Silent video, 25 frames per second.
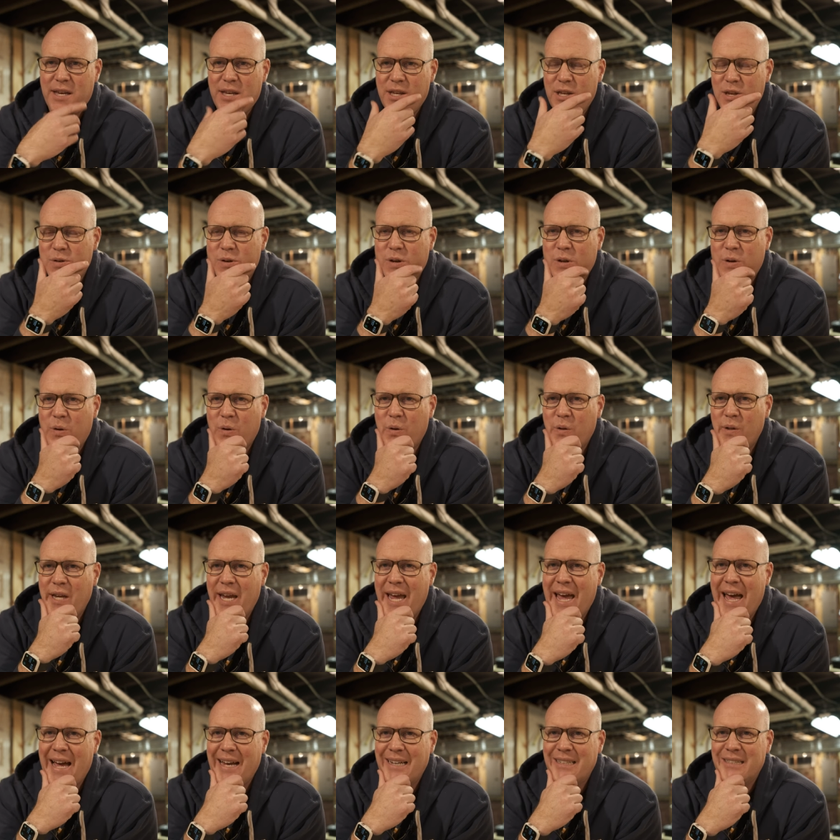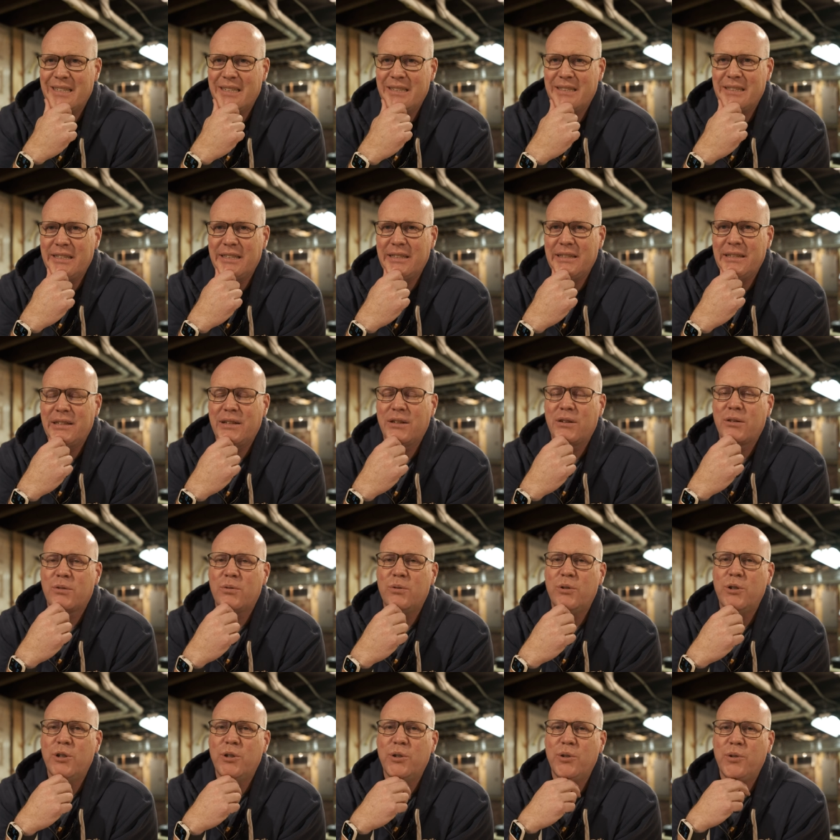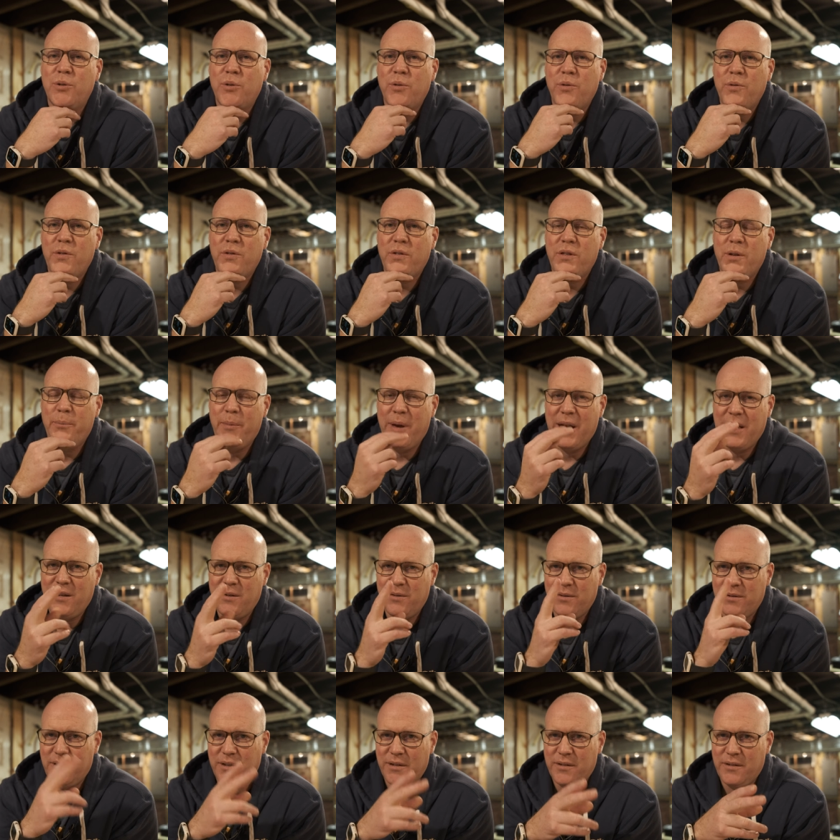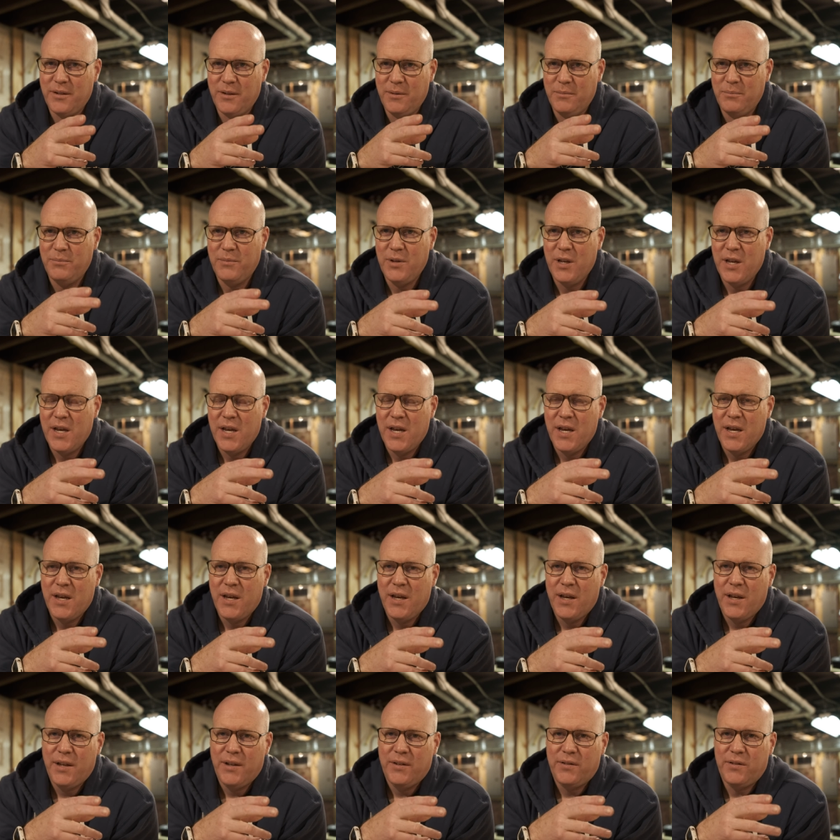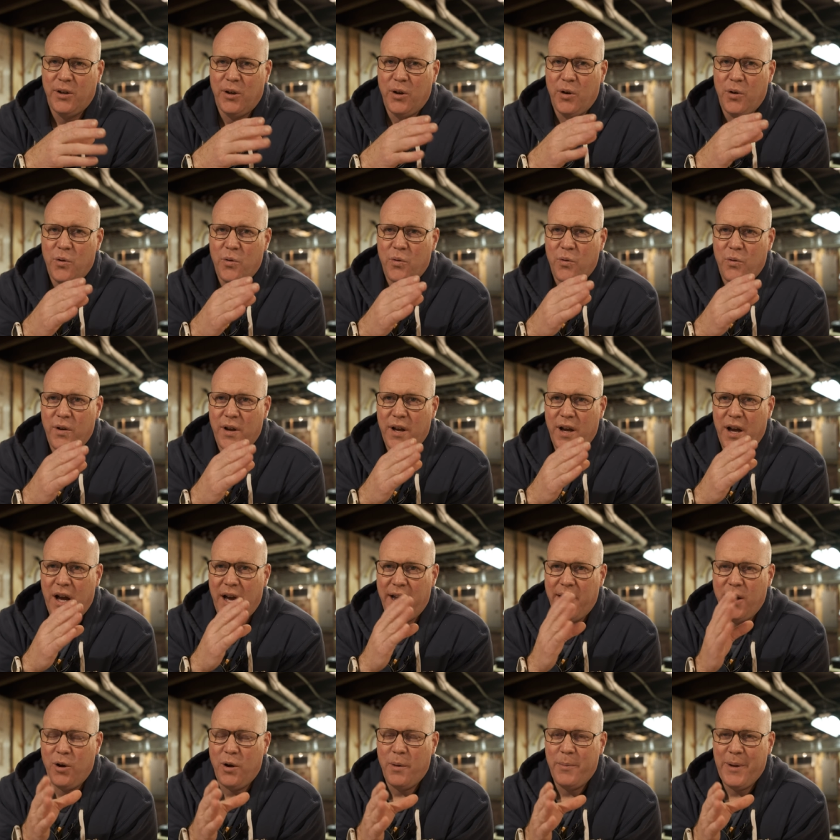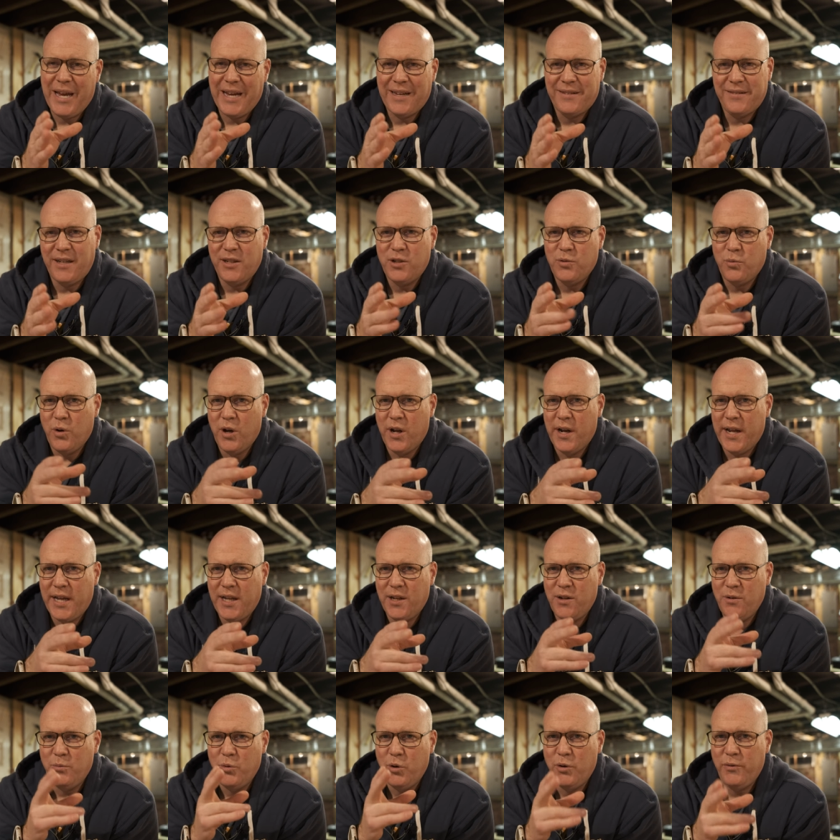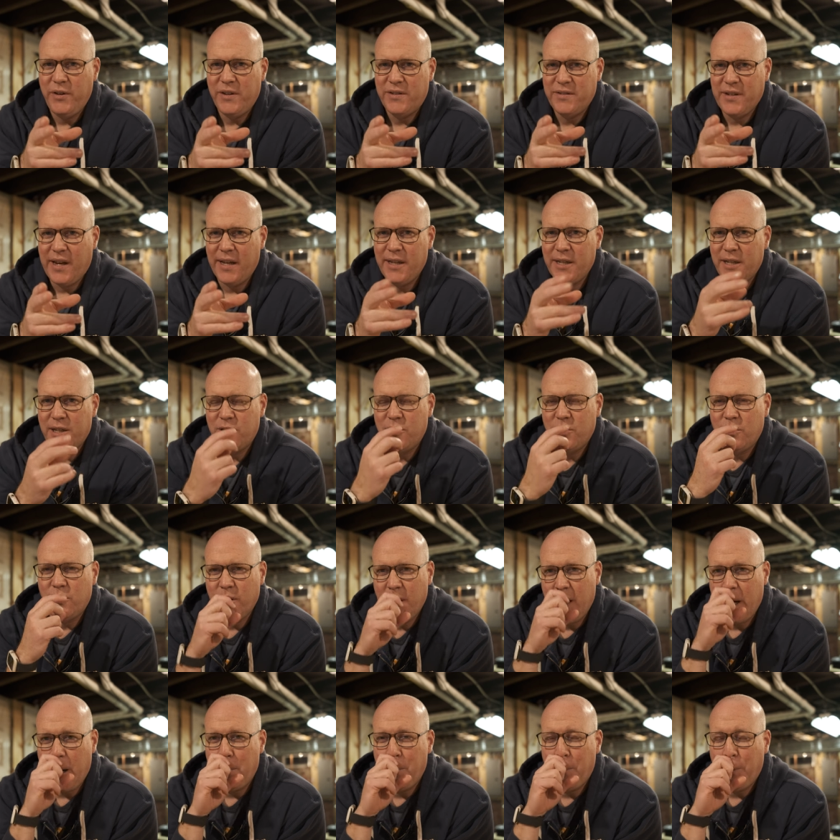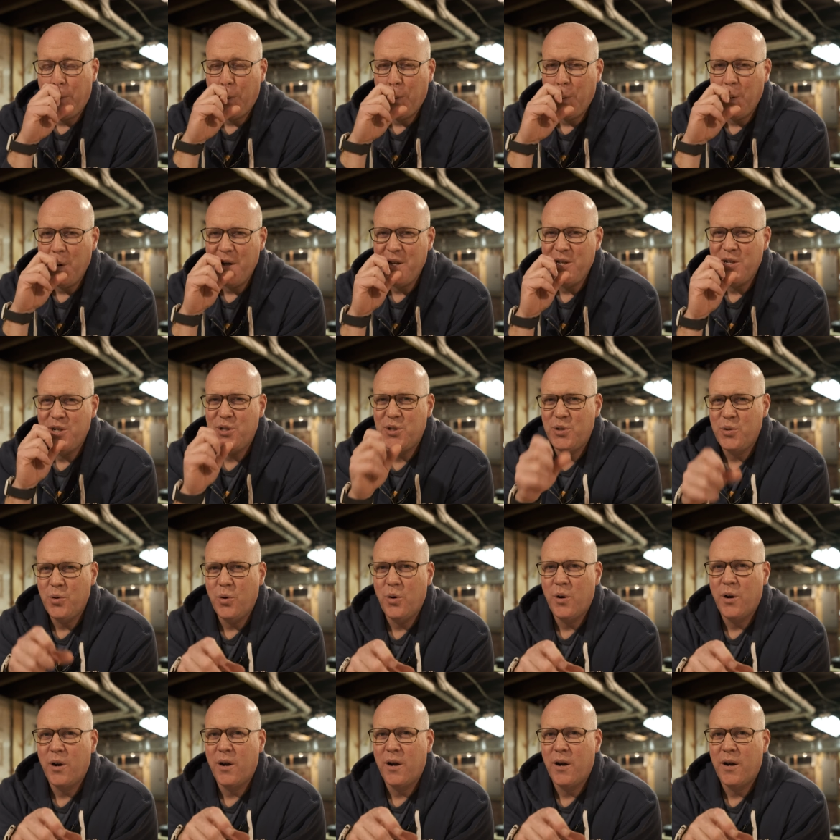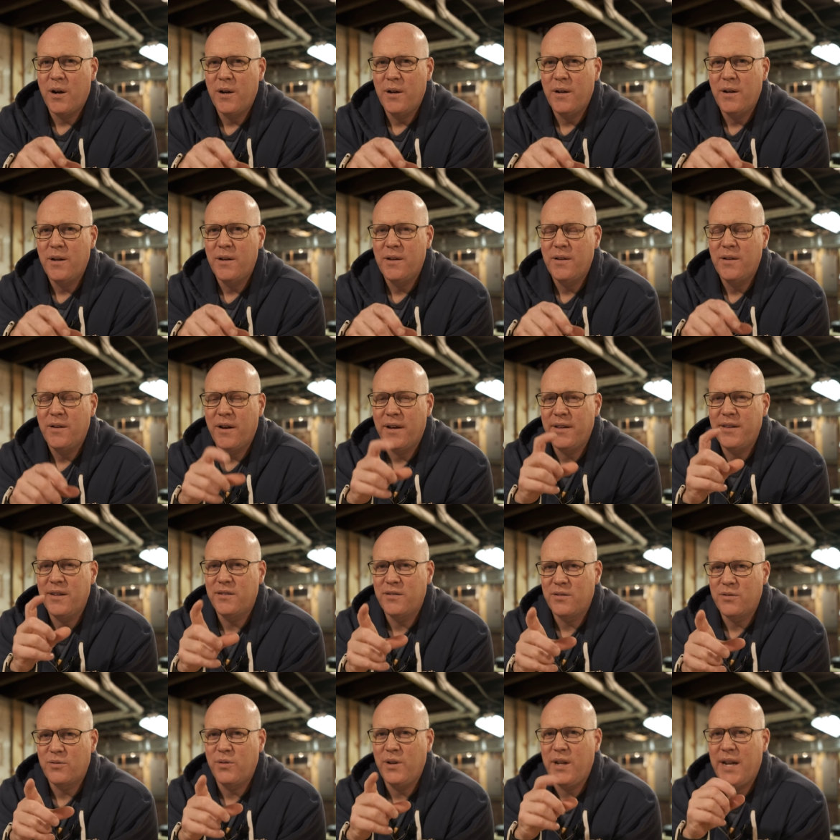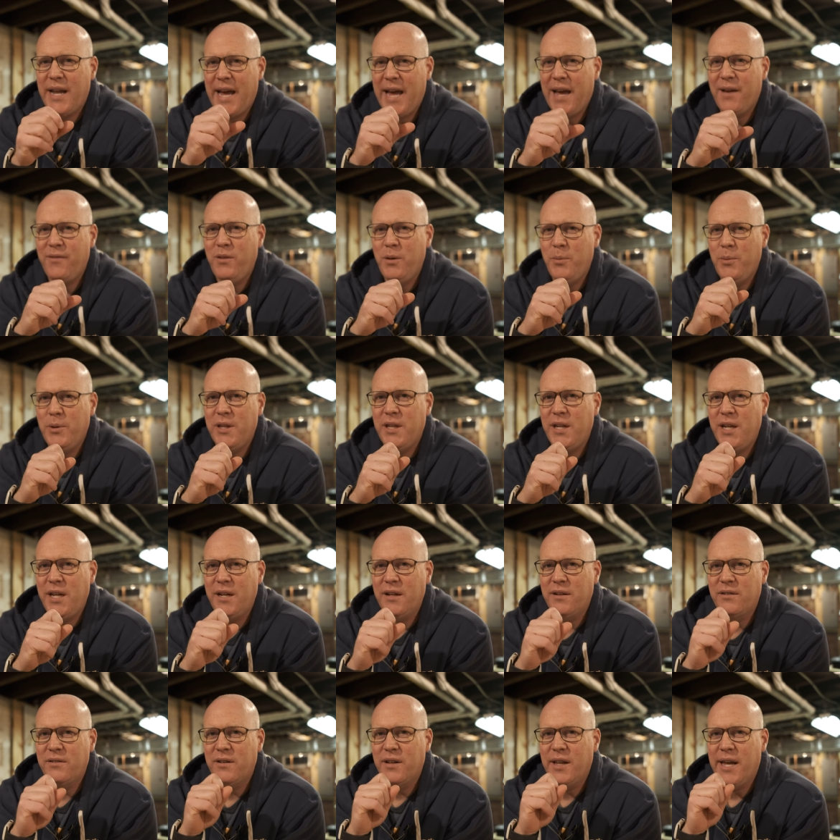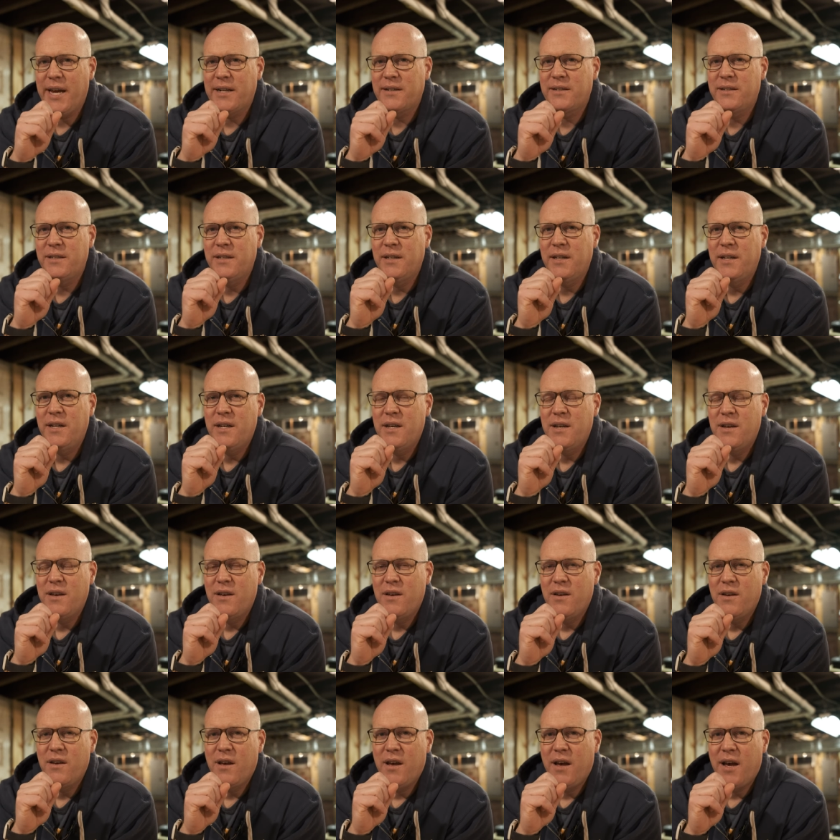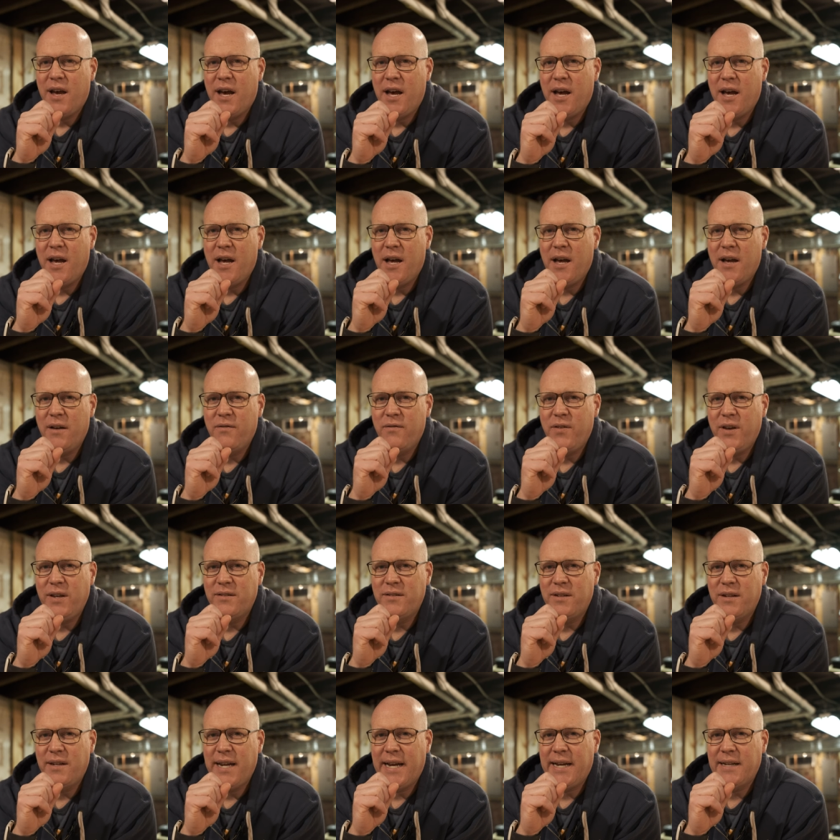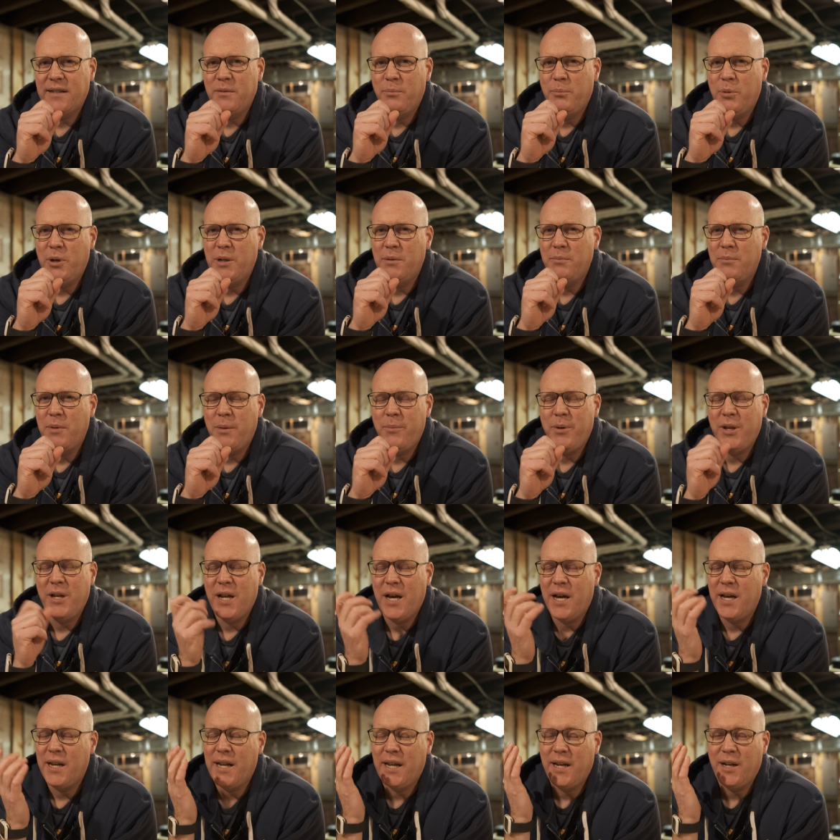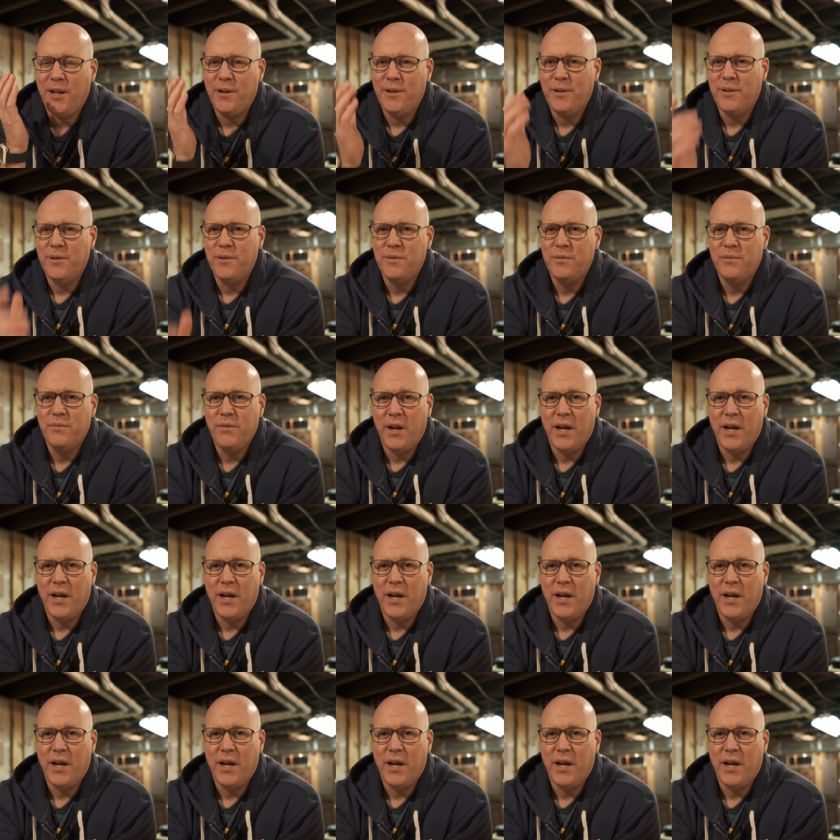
You can only access it through the menu system. So I know on my XH1 I can do movie silent control, and I'm pretty sure on the screen I have the ability to select uh, face detect, but maybe not, I don't know.